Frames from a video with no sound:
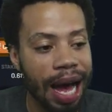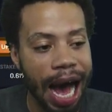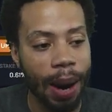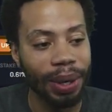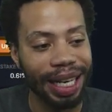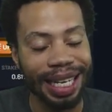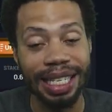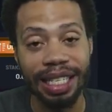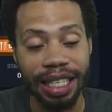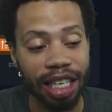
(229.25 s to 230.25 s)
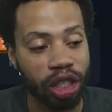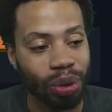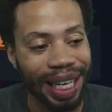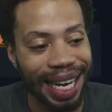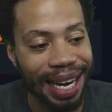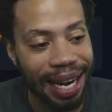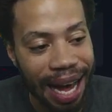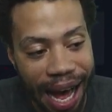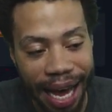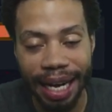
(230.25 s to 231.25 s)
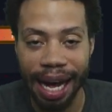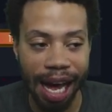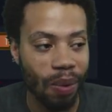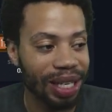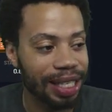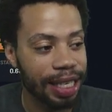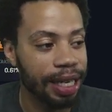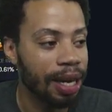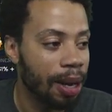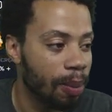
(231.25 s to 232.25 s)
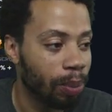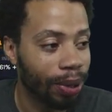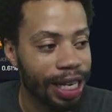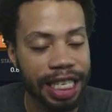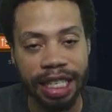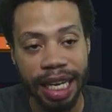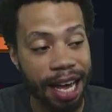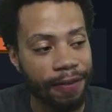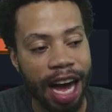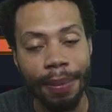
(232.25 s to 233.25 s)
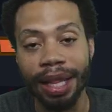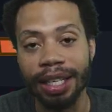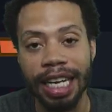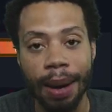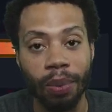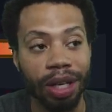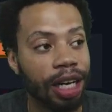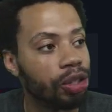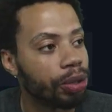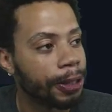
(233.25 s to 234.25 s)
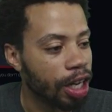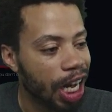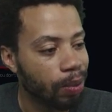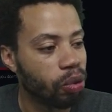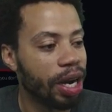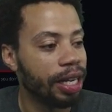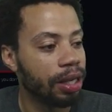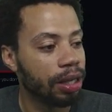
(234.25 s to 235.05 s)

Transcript: I would get 609 iOS-T plus if I'm in the top 100. Upgrade